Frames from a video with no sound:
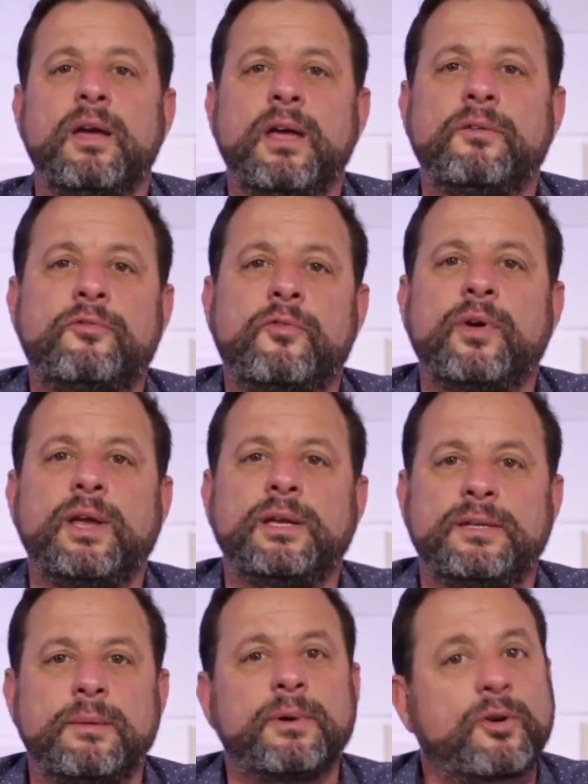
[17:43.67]
in free,
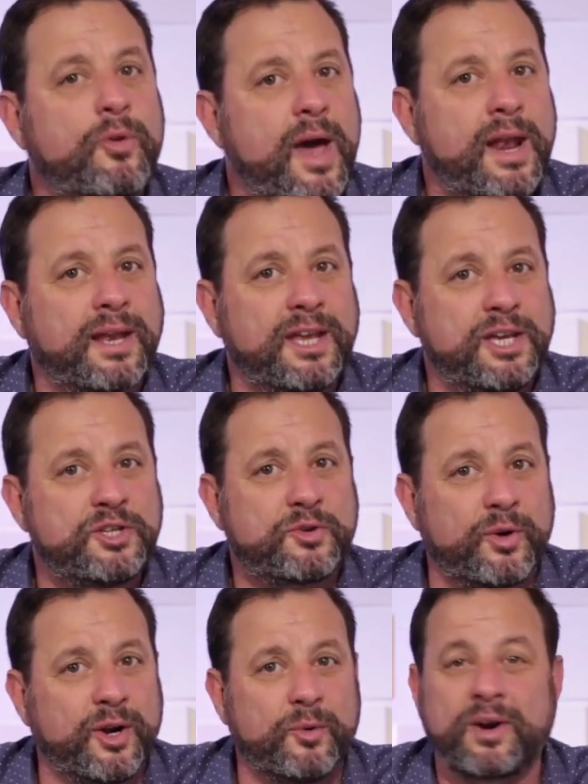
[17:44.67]
democratic Israel.